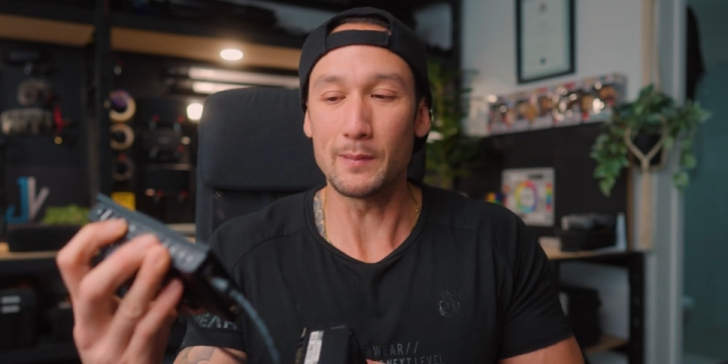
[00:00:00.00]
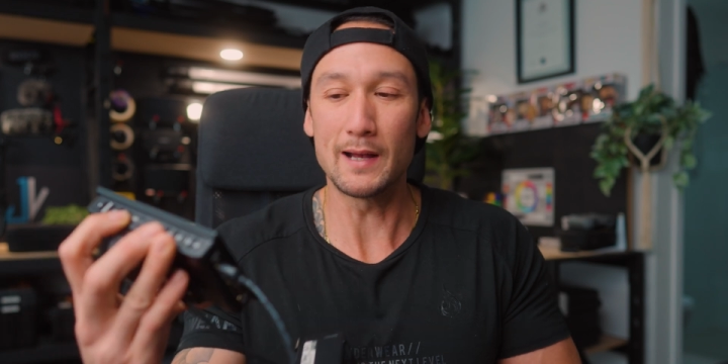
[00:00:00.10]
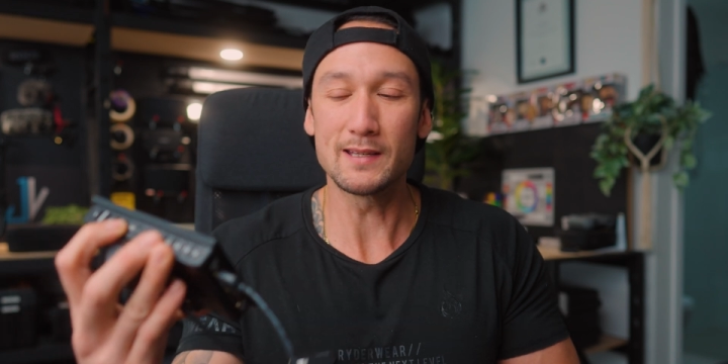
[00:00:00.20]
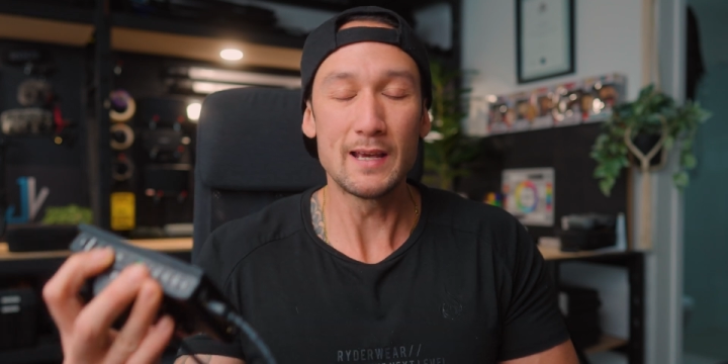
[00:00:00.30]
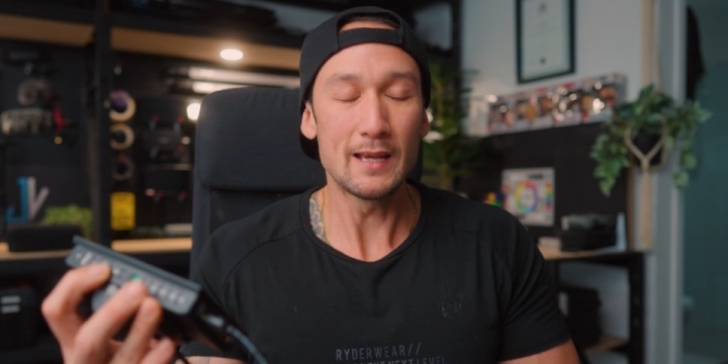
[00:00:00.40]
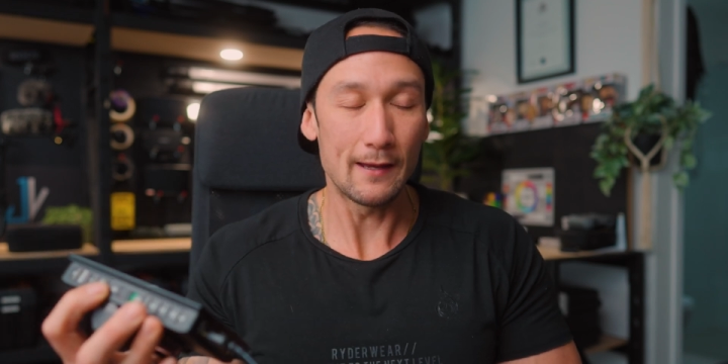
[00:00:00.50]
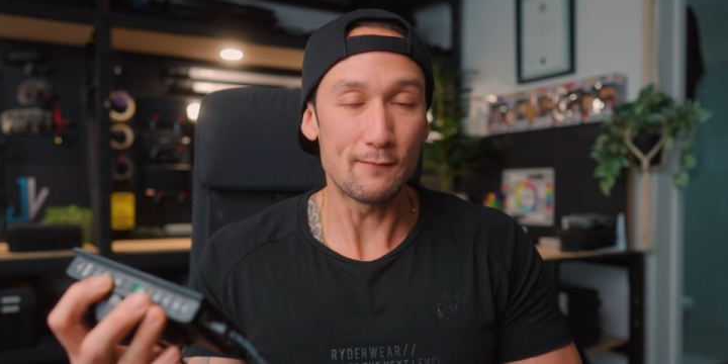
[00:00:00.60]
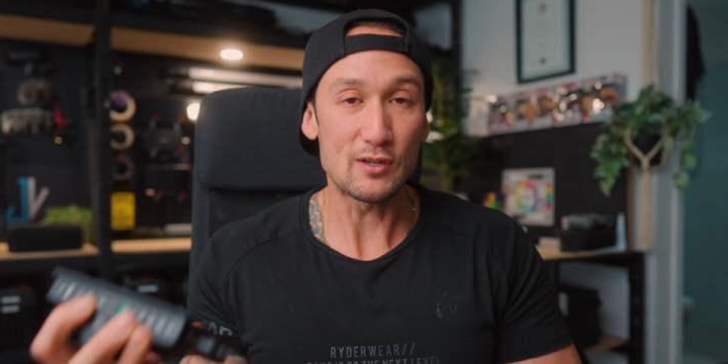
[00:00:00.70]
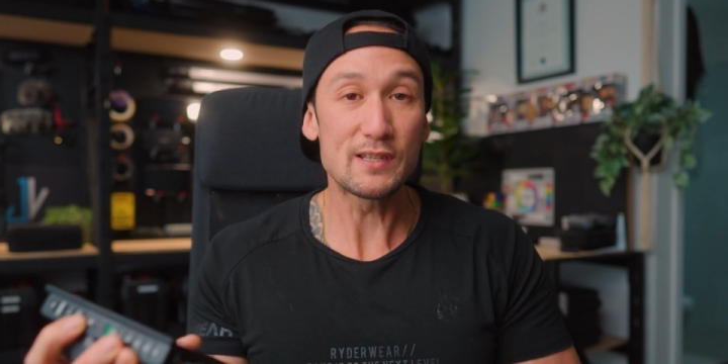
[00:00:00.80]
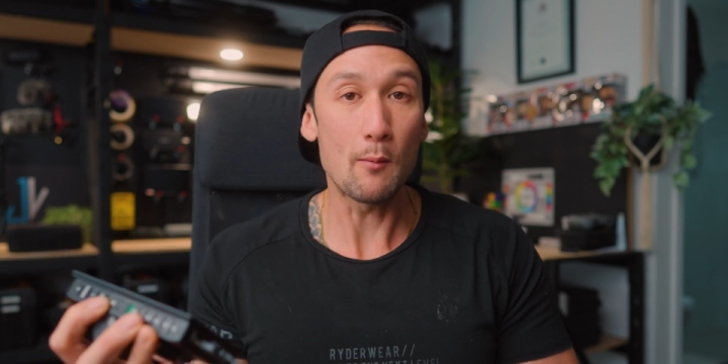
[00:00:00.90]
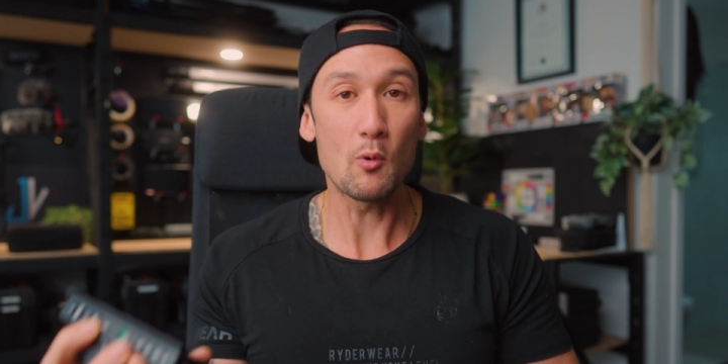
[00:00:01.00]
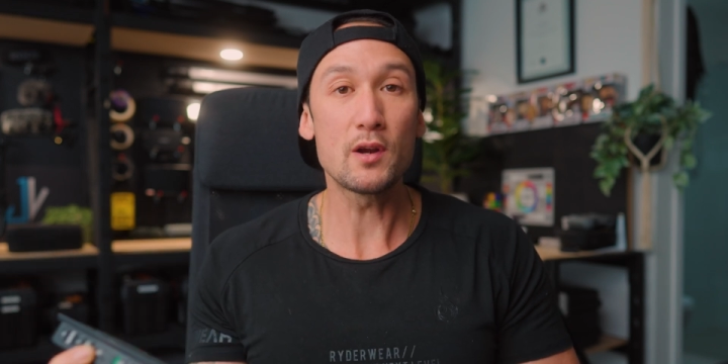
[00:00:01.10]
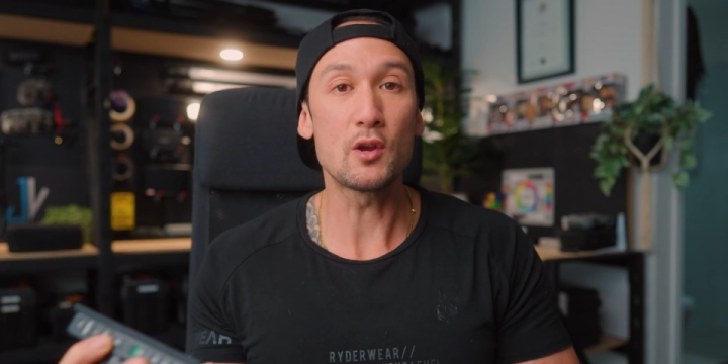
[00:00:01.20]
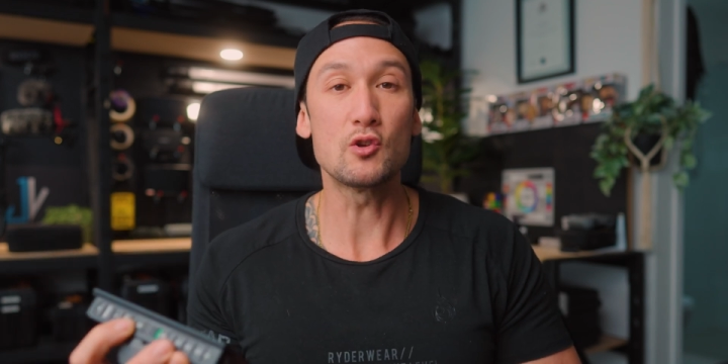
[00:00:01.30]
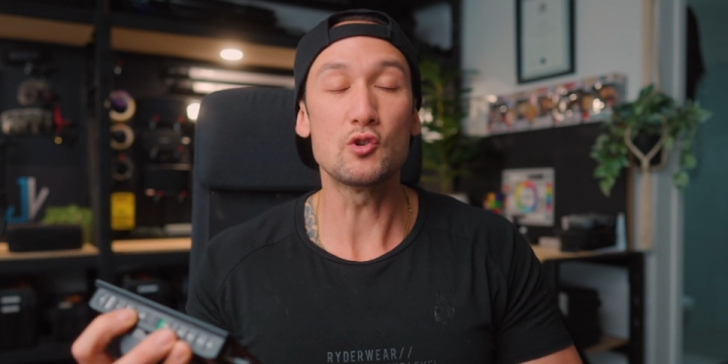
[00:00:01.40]
But if you're
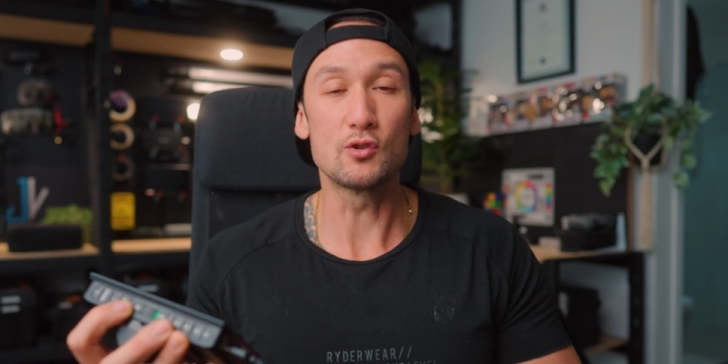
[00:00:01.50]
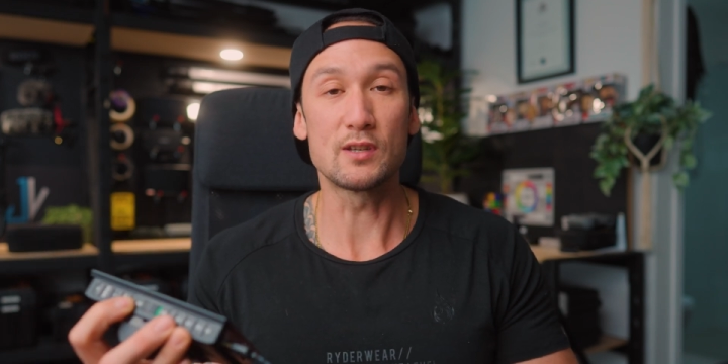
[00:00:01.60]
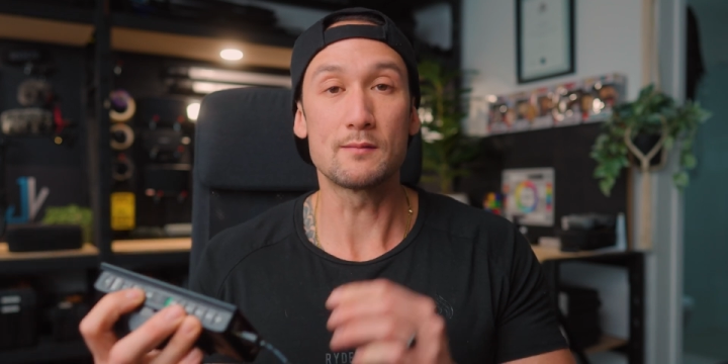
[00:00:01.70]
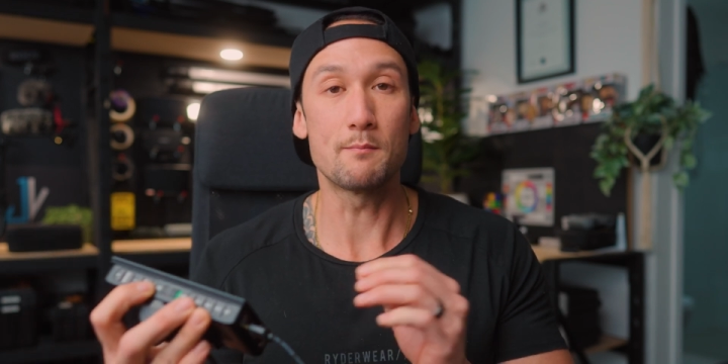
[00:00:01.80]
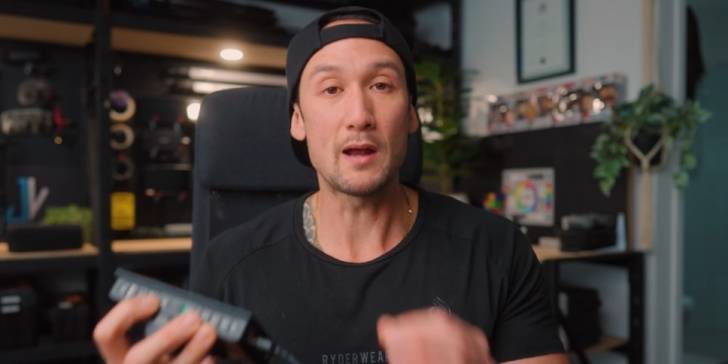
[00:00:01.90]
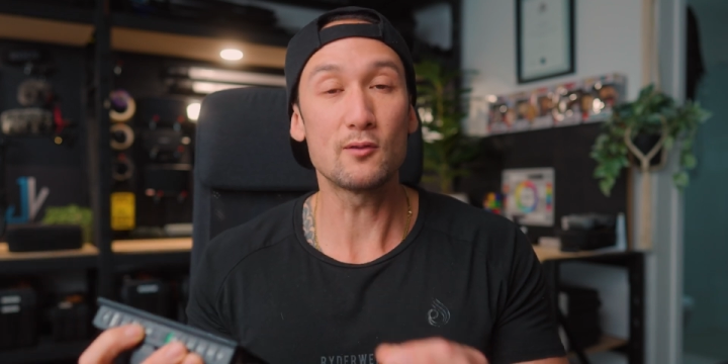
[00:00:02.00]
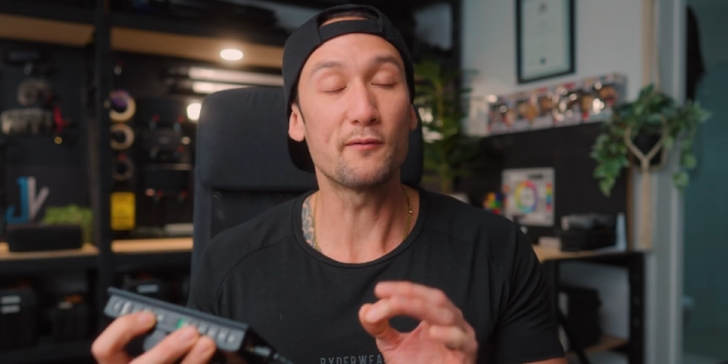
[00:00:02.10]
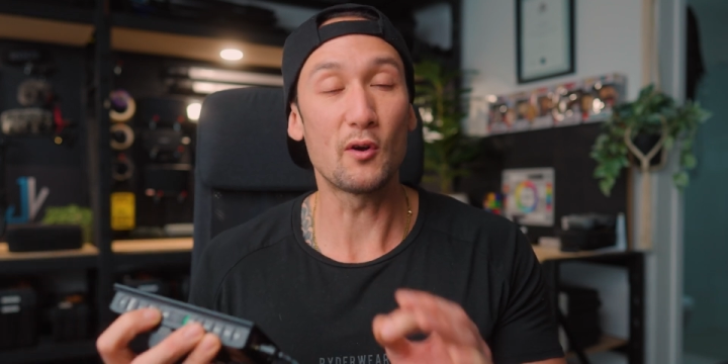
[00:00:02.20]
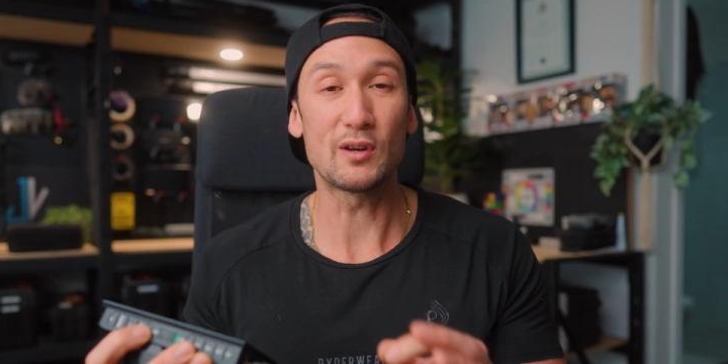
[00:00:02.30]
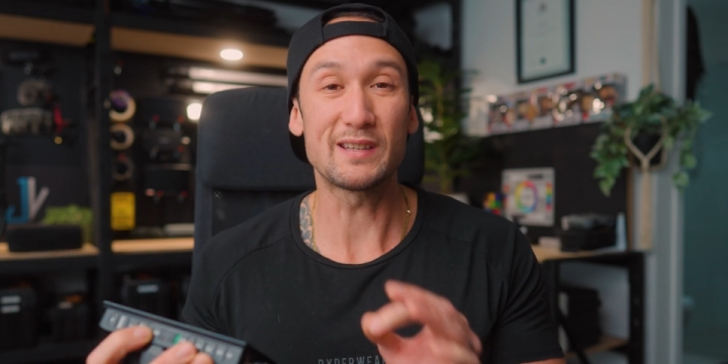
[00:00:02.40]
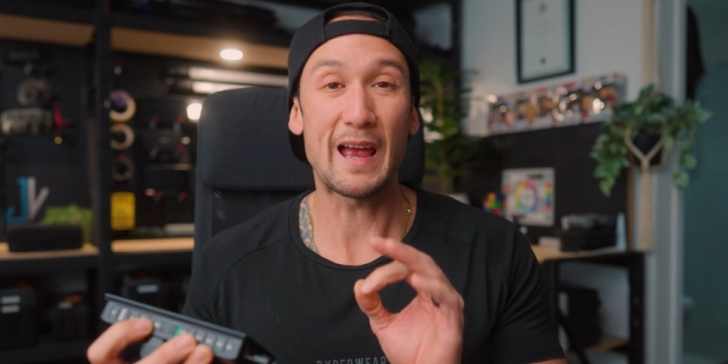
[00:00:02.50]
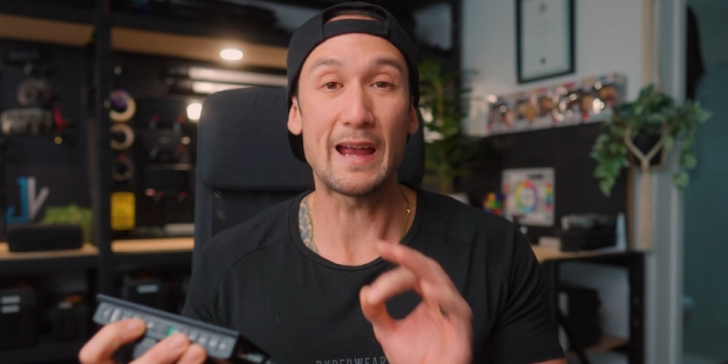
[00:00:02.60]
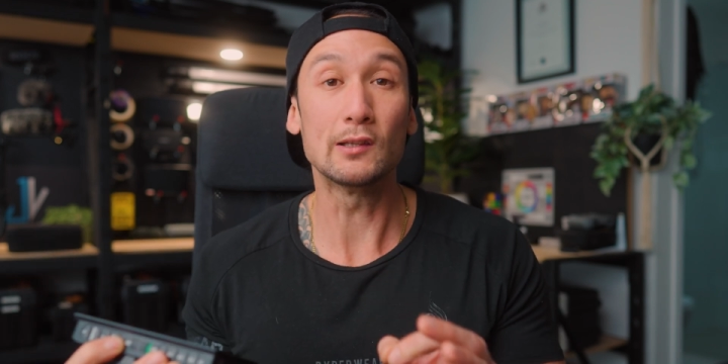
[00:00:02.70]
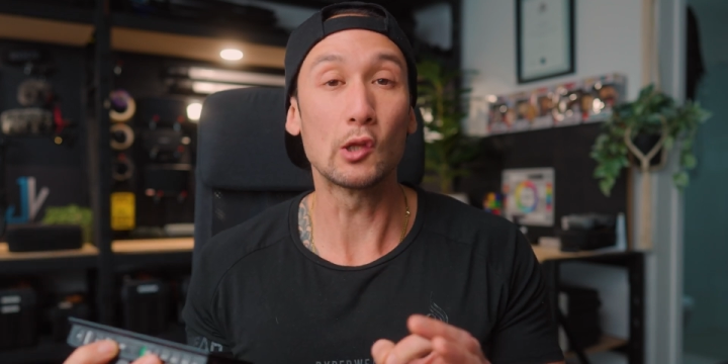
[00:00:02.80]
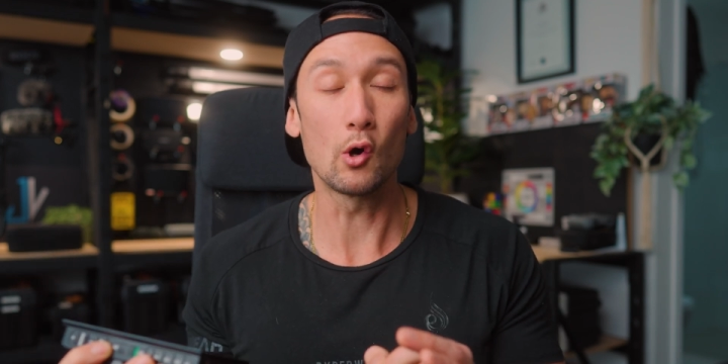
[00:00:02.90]
someone who uses manual focus
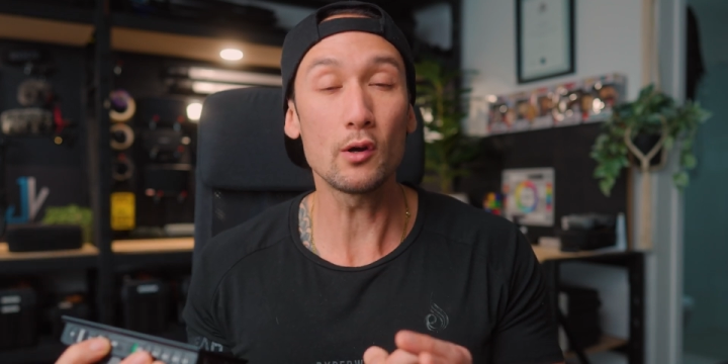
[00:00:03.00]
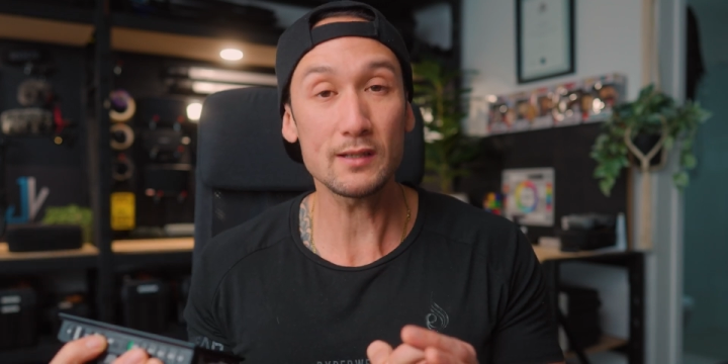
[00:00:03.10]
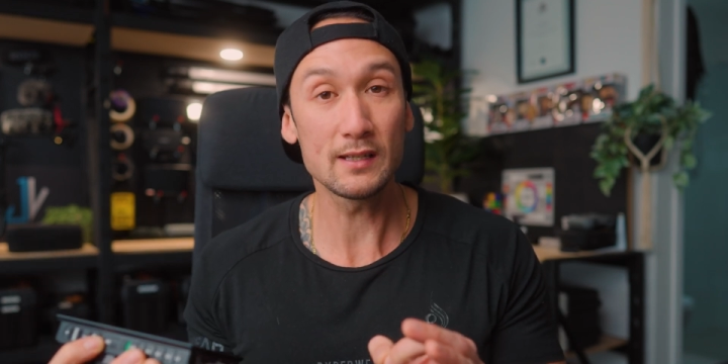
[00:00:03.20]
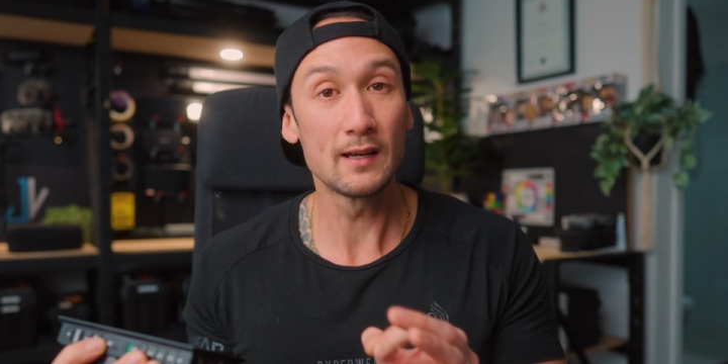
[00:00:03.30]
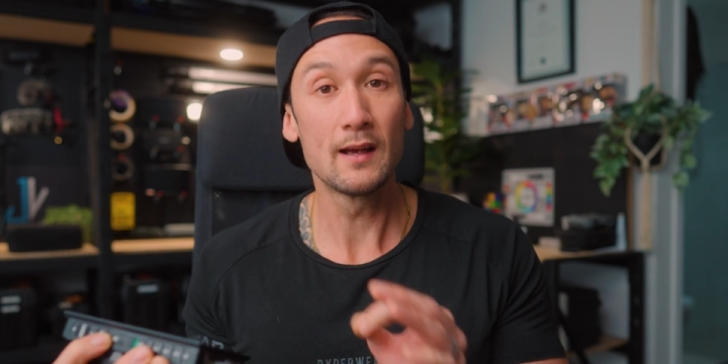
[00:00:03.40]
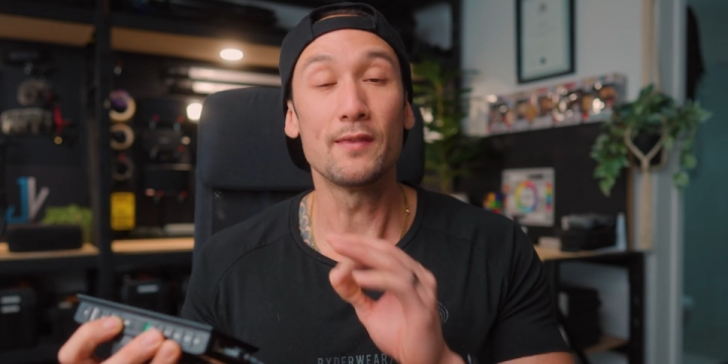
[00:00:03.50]
a lot,